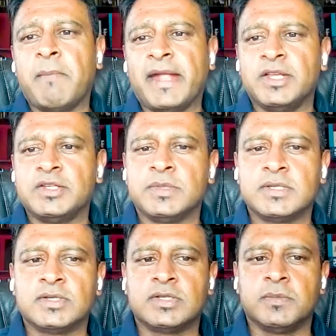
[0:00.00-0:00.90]
management
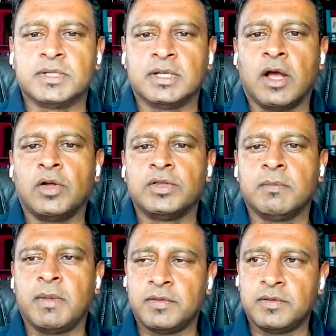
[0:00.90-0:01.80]
systems and accounting
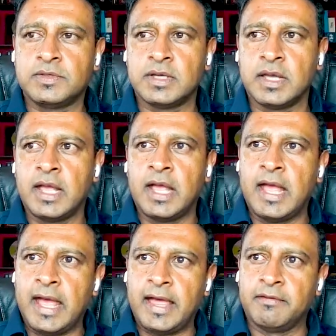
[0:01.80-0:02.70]
methods.
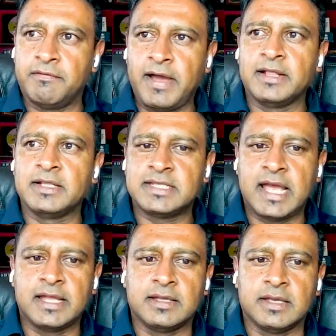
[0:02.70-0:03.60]
And the final
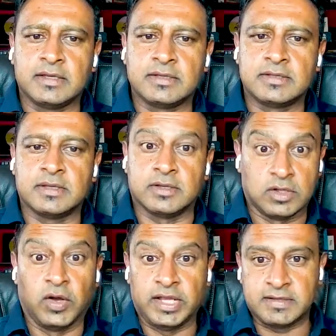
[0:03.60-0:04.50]
standard is
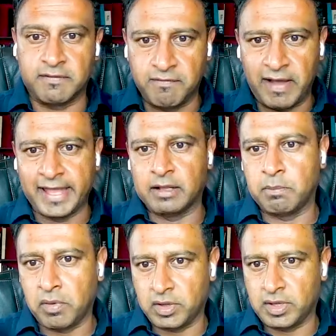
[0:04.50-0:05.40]
known as the final
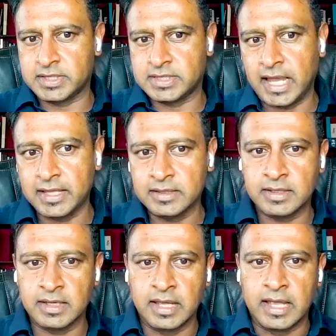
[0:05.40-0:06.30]
product standard.
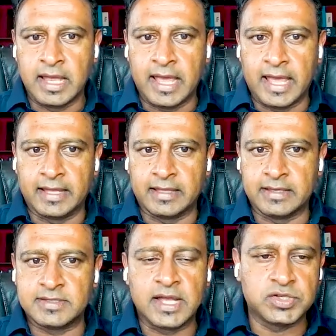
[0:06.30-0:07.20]
And
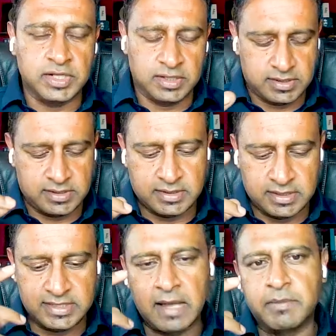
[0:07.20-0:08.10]
essentially, this
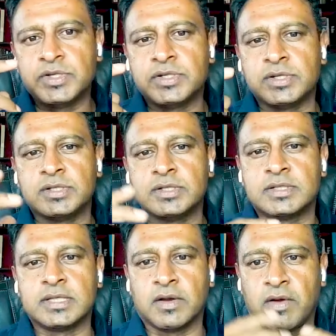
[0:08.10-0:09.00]

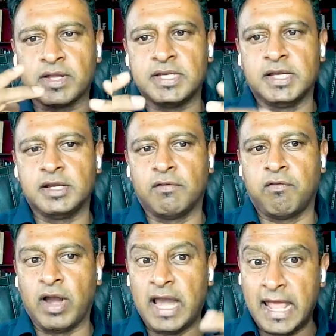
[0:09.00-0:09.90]
establishes the criteria
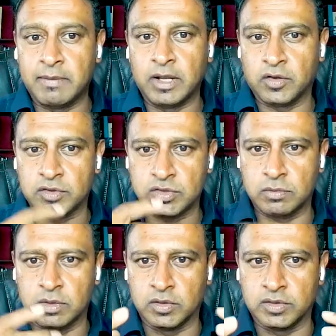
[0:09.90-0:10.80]
for labeling
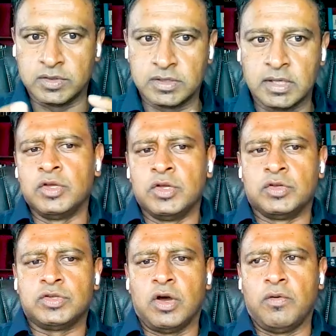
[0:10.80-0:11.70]
consumer goods.
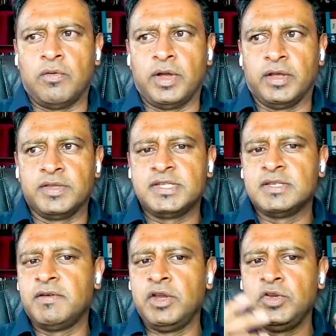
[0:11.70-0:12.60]
So, this is
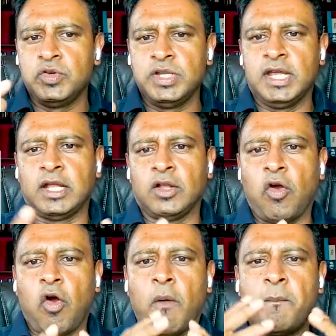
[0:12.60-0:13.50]
a very unique and
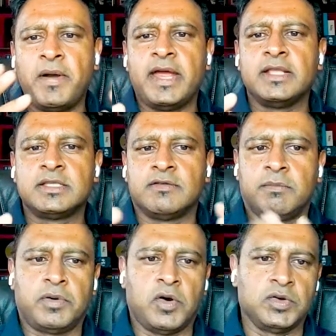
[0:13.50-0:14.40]
comprehensive
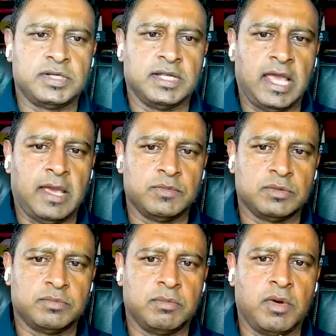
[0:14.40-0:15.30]
approach that aims
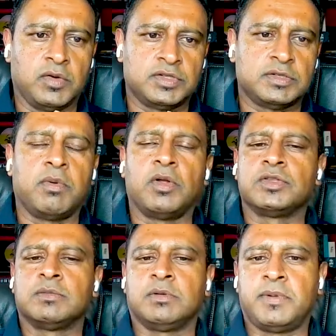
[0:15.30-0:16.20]
to promote
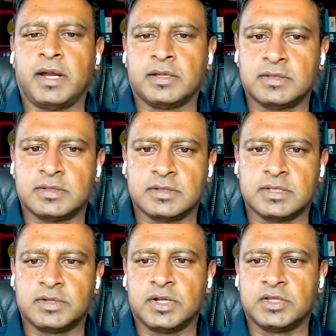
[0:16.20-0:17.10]
responsible practices
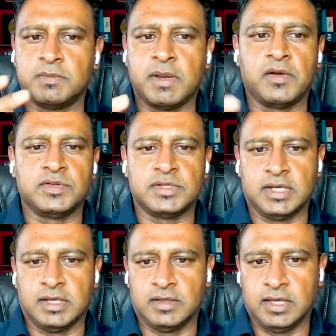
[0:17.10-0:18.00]
and
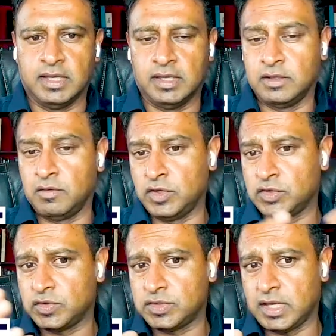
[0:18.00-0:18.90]
transparency in the
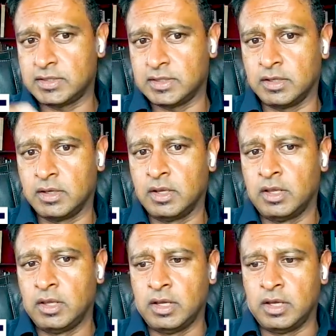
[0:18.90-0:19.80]
resource sector.
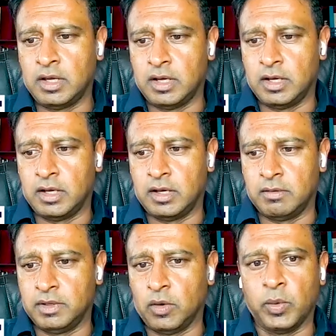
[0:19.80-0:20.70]

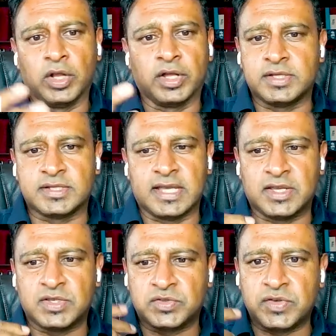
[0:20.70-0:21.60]
We're not just
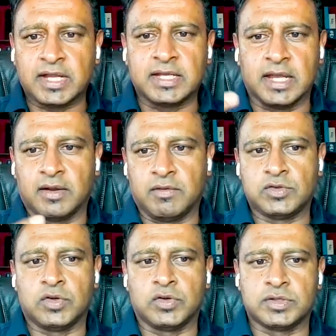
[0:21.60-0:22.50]
extracting
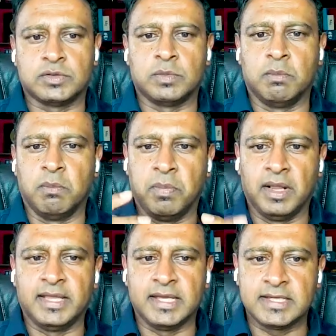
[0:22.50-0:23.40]
resources, but
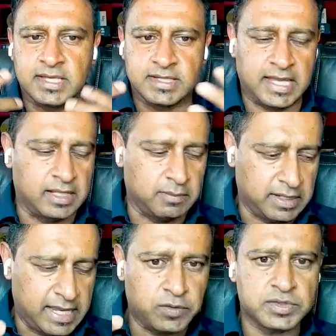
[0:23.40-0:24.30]
building sustainable
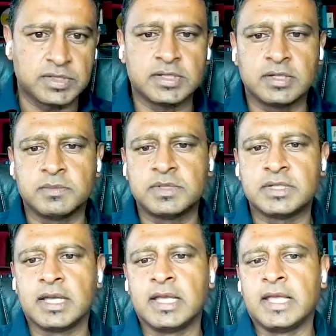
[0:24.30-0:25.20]
ecosystems
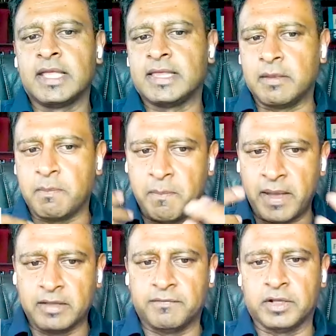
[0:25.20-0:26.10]
that
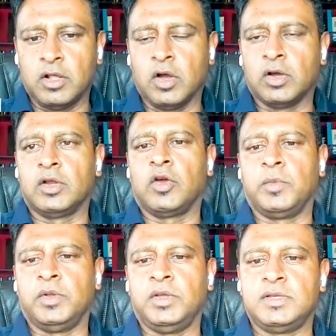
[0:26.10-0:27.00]
benefit local
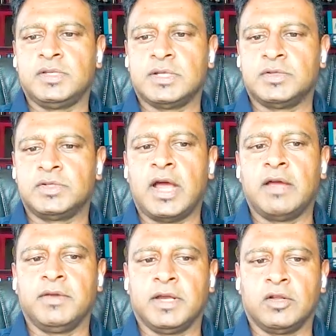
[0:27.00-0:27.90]
communities and
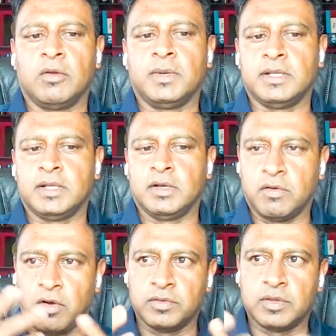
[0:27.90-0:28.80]
drive economic
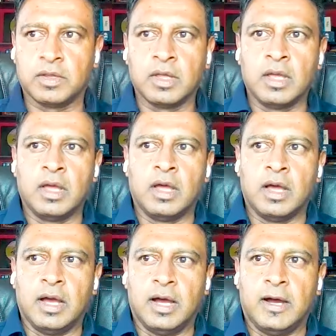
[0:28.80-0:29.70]
growth.
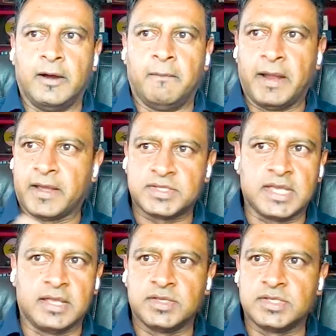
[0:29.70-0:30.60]
Like I
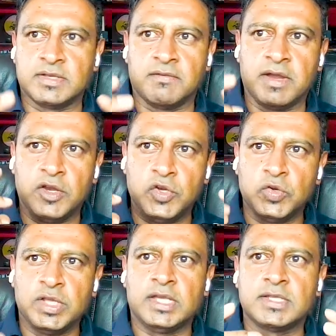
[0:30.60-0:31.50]
said, this is a very
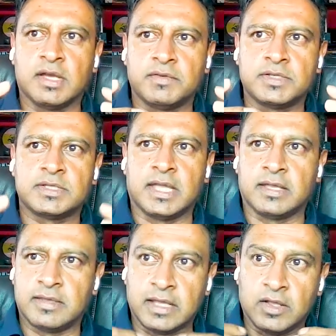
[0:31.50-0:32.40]
unique service
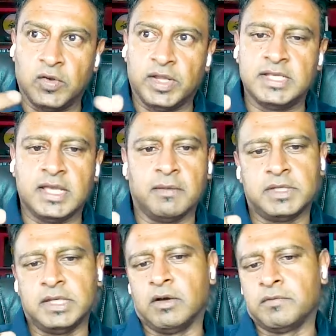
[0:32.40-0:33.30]
that only
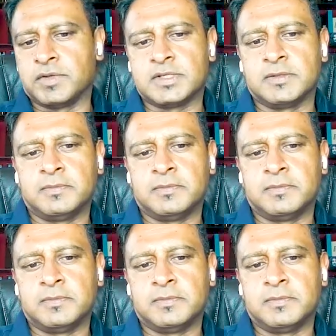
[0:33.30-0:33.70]
DMT offers.